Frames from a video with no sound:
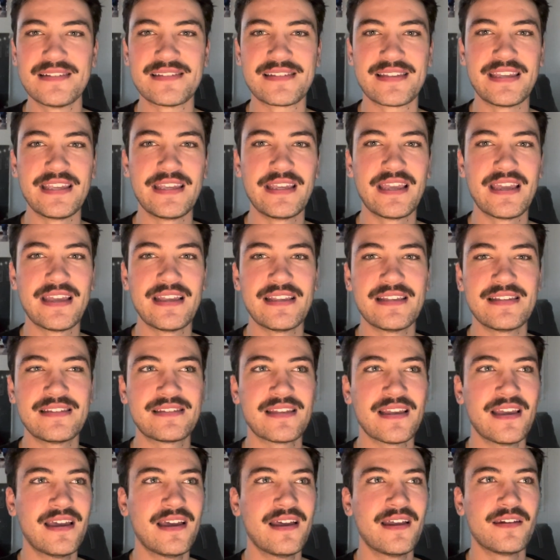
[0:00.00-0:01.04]
he is
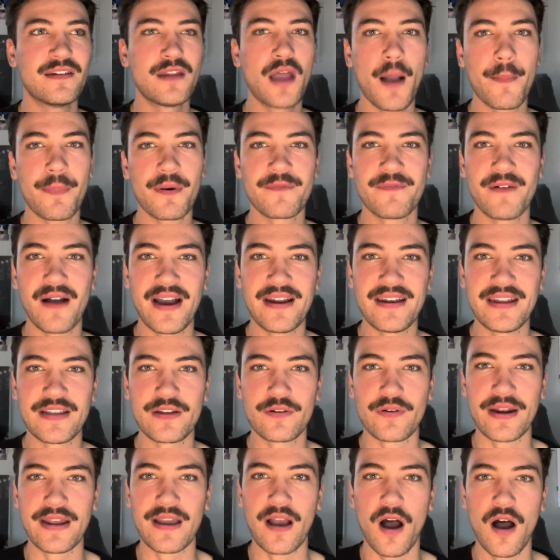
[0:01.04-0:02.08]
not providing
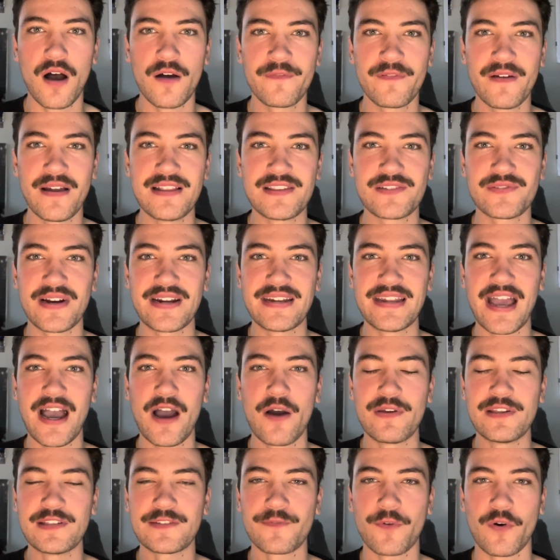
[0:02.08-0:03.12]
great offense right now,
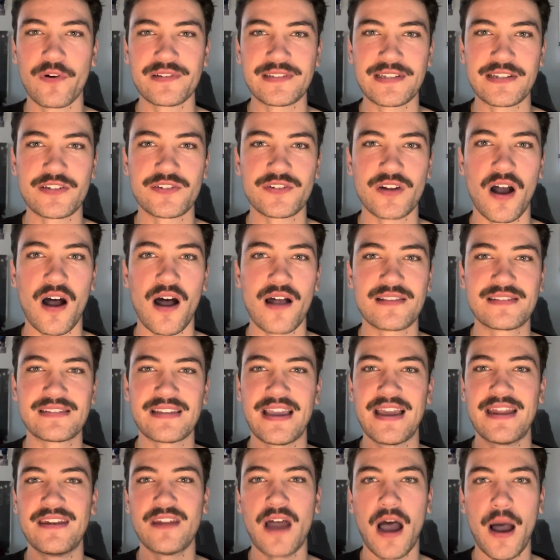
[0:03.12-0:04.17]
he's forcing shots
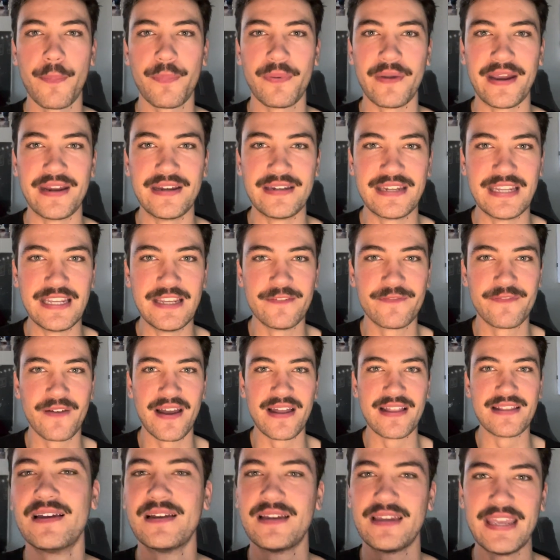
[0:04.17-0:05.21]
and not playing
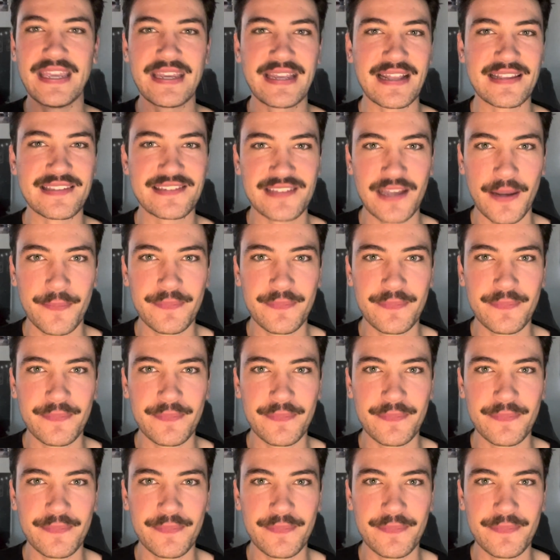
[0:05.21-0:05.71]
defense, he gets subbed